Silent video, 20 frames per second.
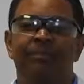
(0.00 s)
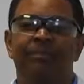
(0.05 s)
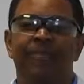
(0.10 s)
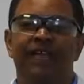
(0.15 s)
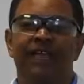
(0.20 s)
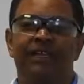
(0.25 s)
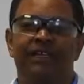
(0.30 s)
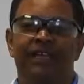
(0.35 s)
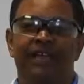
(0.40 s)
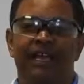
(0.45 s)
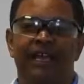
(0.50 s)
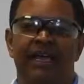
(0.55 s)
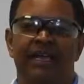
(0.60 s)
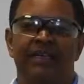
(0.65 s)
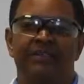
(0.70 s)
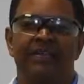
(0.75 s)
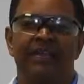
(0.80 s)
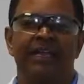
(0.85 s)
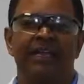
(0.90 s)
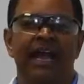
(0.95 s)
plugged
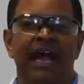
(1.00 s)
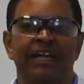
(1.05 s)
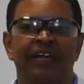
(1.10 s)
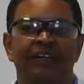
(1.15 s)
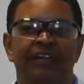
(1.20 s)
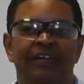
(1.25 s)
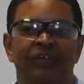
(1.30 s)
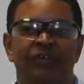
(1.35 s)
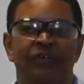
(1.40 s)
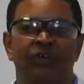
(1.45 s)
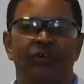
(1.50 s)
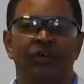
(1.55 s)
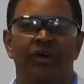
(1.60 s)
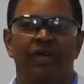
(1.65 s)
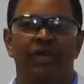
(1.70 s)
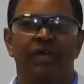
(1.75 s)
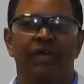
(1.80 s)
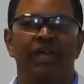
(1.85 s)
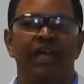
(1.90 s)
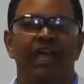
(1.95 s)
in but not turned
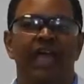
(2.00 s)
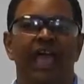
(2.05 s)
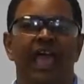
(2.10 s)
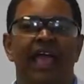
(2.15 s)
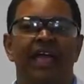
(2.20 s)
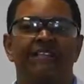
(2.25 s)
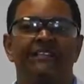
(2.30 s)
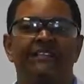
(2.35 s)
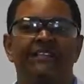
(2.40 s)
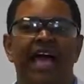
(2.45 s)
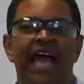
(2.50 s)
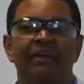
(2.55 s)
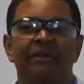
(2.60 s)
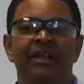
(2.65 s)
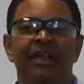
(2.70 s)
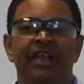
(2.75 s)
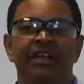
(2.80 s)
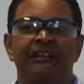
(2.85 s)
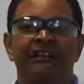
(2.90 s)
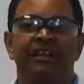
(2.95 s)
on, it's time
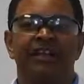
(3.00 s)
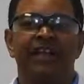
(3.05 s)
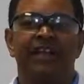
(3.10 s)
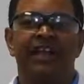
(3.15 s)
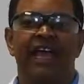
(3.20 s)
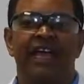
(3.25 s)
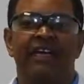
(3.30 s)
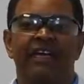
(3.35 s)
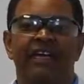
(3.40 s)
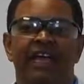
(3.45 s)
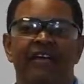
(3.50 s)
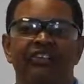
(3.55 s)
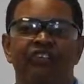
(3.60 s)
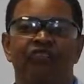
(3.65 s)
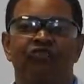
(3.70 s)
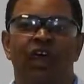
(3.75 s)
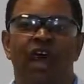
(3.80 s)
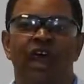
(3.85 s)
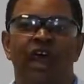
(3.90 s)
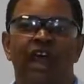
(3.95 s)
to either connect a
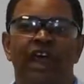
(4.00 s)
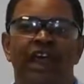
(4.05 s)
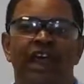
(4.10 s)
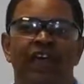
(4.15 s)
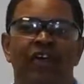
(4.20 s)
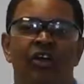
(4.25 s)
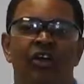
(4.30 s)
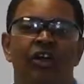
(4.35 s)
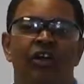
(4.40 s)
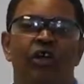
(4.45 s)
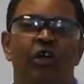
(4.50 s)
dry air